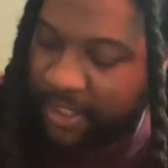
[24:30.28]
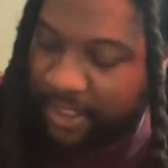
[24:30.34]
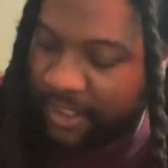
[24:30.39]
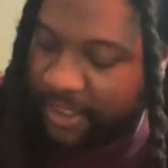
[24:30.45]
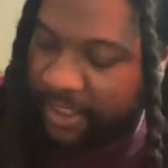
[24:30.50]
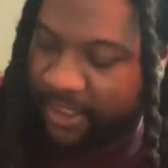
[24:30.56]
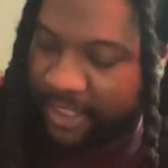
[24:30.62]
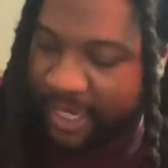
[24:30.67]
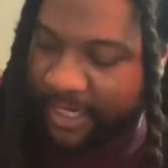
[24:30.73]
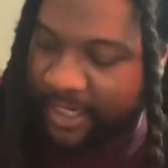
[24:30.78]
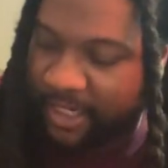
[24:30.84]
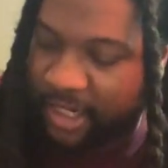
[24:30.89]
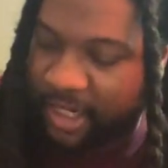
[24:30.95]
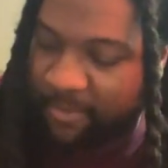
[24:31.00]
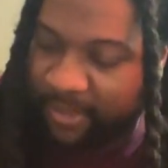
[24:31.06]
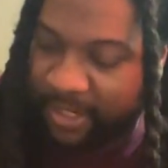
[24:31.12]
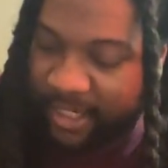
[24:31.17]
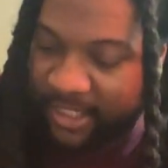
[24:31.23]
and this is not to
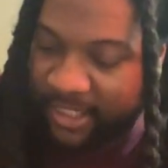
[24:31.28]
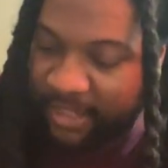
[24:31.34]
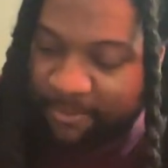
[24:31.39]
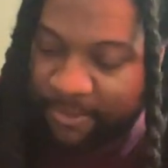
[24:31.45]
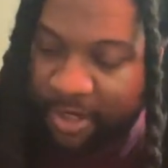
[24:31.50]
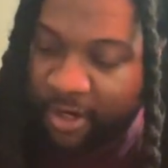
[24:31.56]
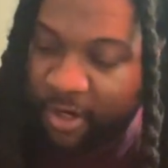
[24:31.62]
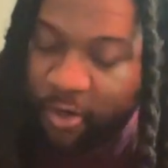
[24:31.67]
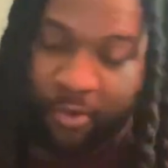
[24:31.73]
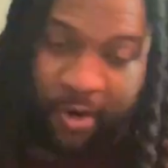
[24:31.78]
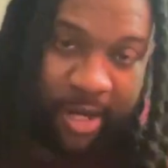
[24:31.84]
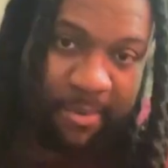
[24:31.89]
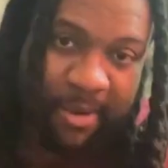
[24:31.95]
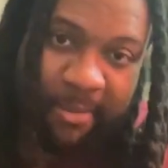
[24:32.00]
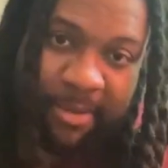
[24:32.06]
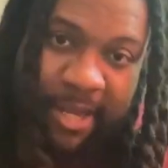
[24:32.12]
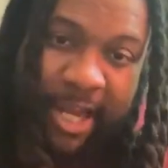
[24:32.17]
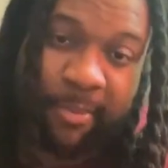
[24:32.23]
come against, and I'm talking great
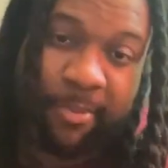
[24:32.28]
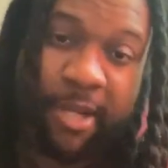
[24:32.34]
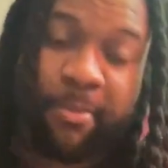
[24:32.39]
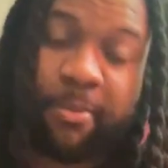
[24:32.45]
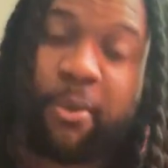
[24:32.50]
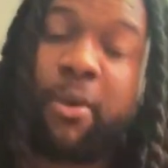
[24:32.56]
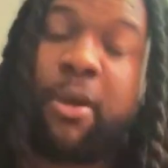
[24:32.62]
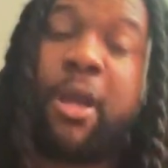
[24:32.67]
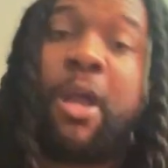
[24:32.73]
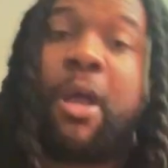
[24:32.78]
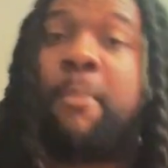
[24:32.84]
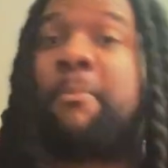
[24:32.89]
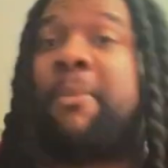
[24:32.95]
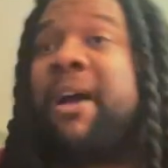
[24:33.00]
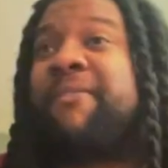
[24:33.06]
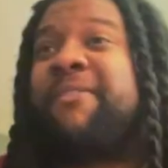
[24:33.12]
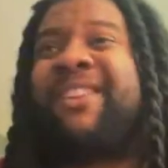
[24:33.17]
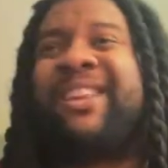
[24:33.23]
about black people,
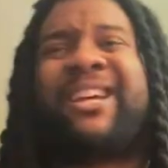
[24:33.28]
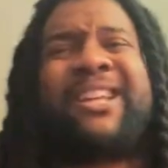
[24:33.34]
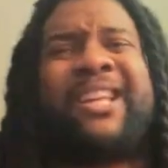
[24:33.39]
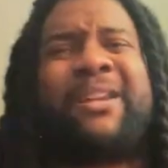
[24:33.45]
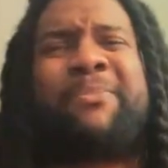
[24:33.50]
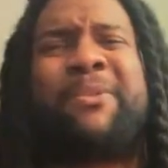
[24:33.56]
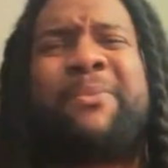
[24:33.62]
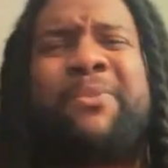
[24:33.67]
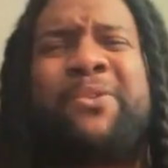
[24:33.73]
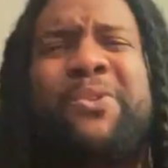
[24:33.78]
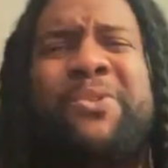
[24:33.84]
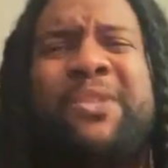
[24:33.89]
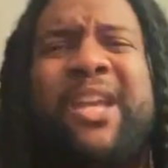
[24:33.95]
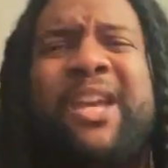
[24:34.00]
but I feel like a lot of people